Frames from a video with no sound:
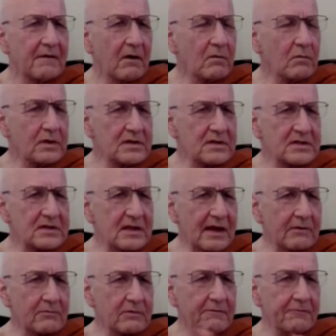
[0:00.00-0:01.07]
always
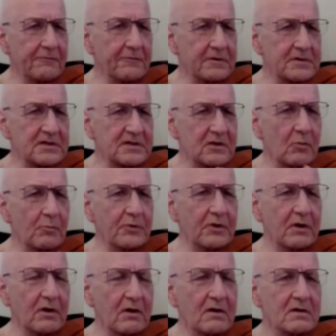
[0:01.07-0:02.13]
that reference, the
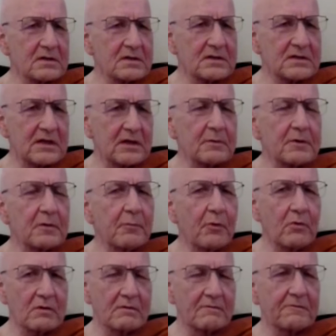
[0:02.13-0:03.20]
open heart, is terribly
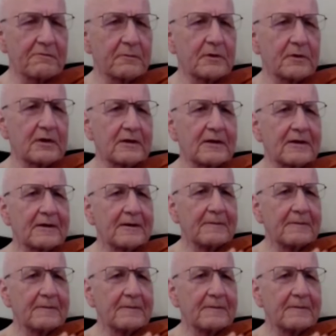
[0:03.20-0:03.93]
important for me.